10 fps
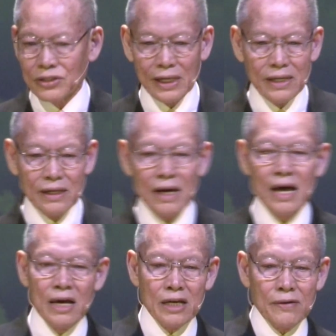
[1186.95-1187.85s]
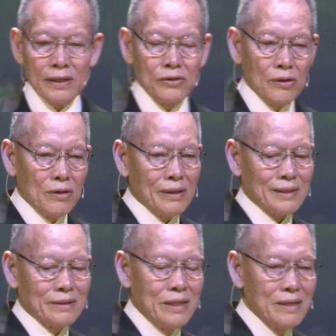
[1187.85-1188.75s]
saying, you are no
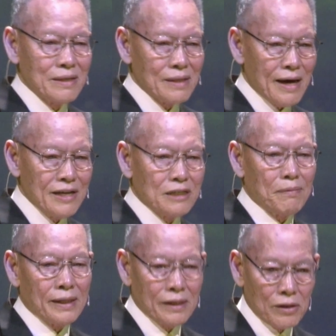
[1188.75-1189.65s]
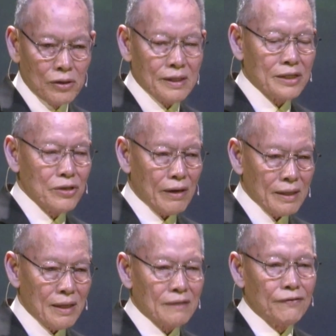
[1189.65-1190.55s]
longer tyrannized by the law that you
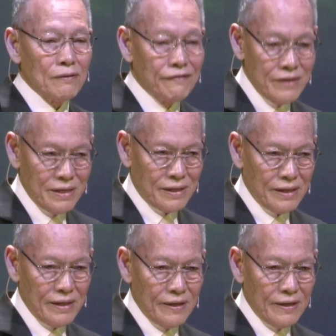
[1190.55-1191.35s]
cannot fulfill.